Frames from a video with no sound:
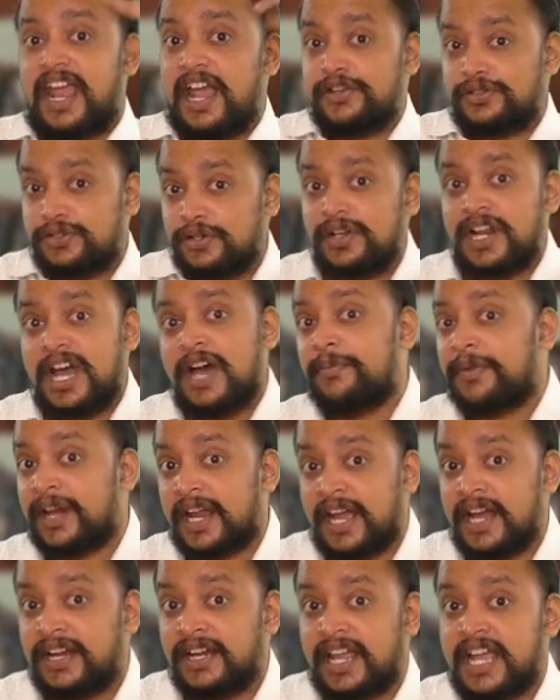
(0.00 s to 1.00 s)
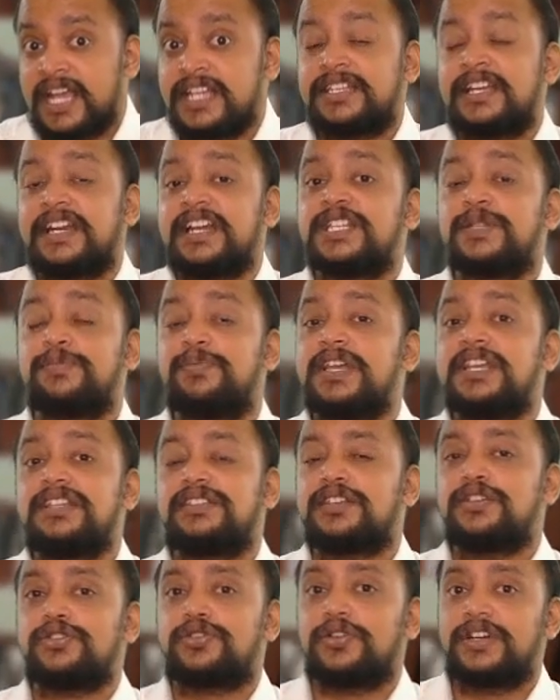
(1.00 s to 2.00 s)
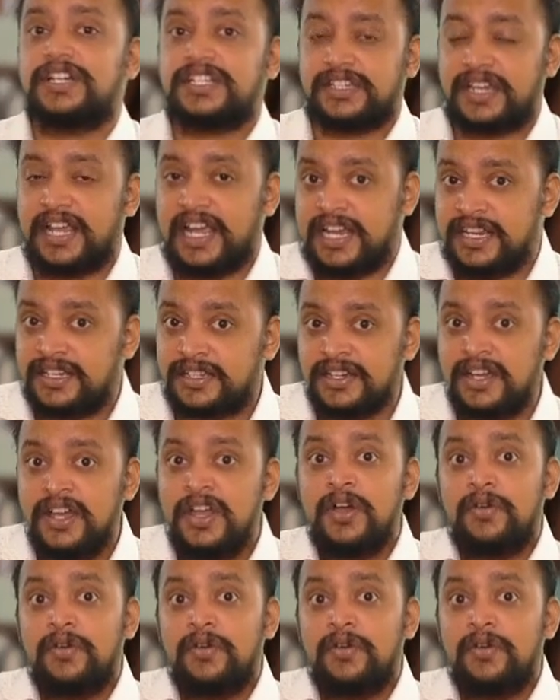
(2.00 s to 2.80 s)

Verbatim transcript: Kesoram Rayon case and SBEC Sugars case,